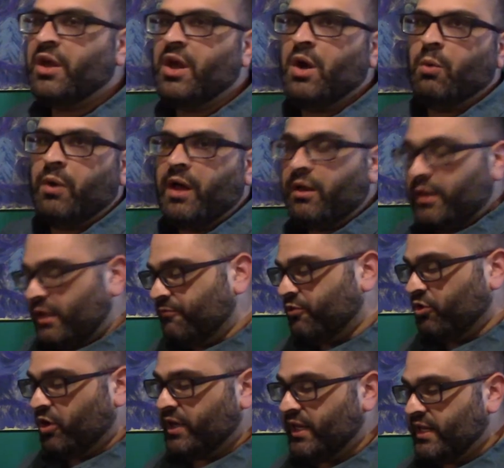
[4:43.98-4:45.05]
Well, if you're
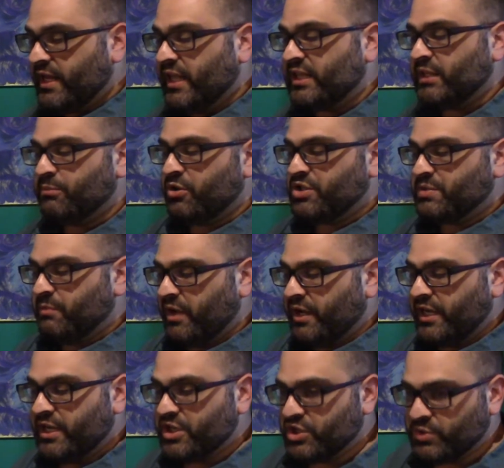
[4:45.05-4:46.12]
looking to get the most
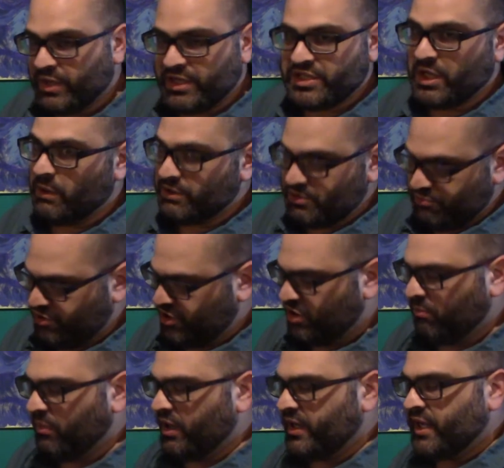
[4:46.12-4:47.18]
money, and drinks always bring you
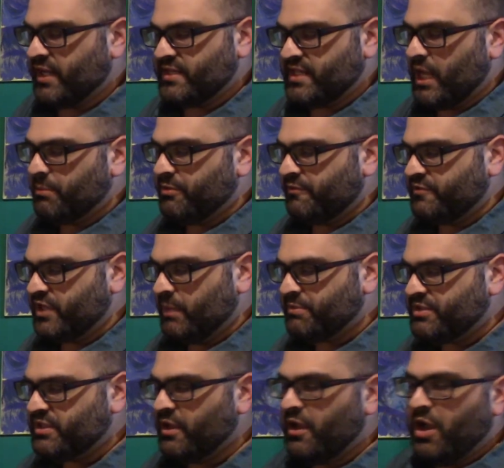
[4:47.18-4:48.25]
money on top of
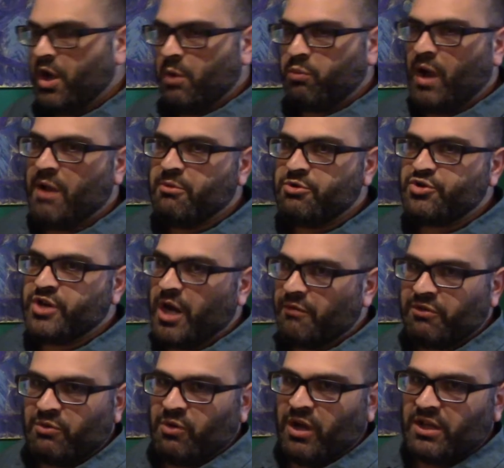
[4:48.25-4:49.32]
tips, why would you
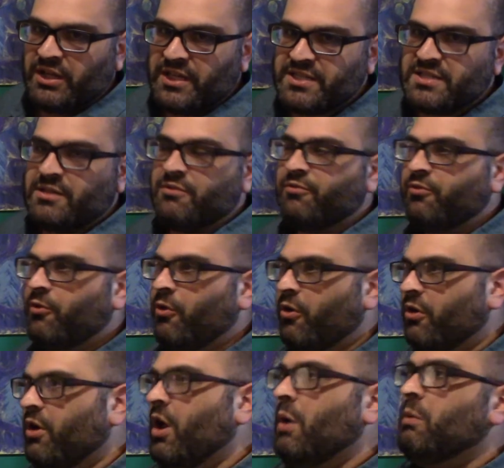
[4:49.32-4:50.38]
ever want less than
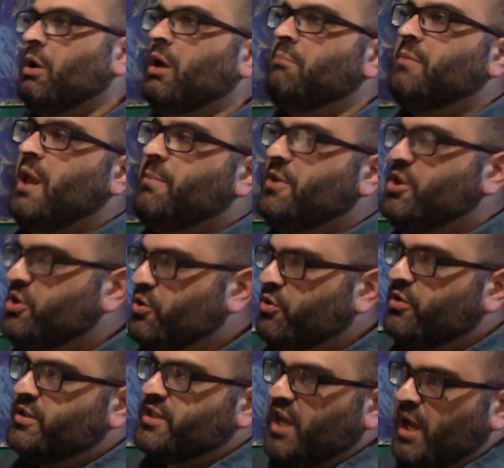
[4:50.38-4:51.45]
4? Well, maybe you're
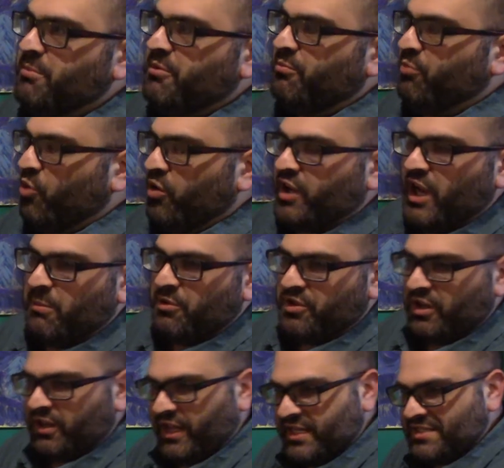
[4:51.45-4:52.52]
the type of board gamer
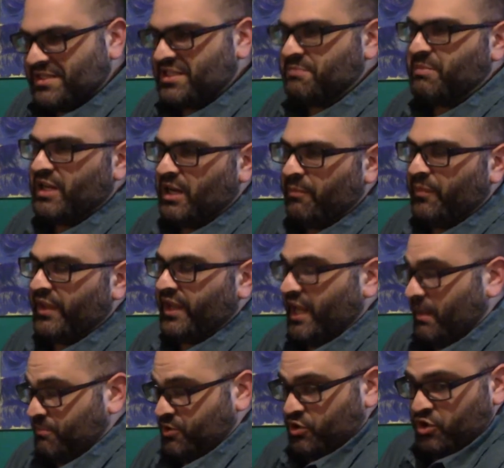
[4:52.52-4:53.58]
that likes to speed up the
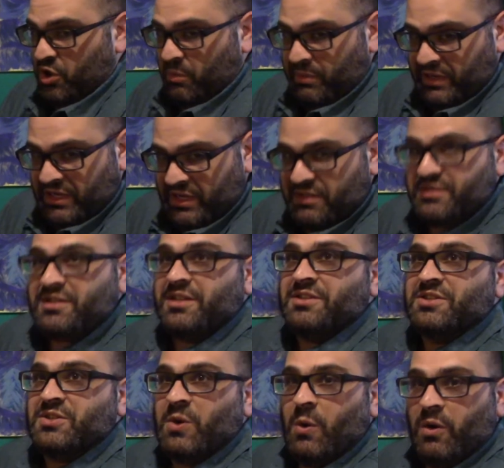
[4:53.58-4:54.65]
game so nobody else can
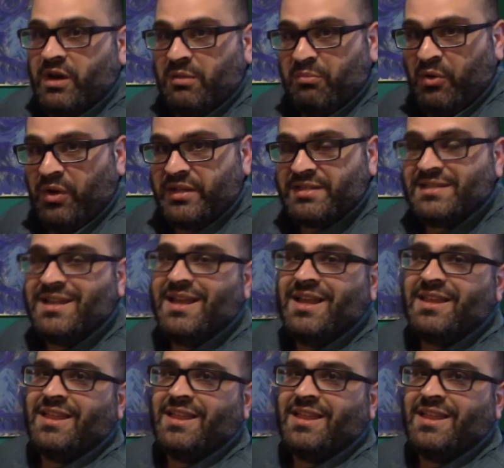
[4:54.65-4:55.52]
score any points.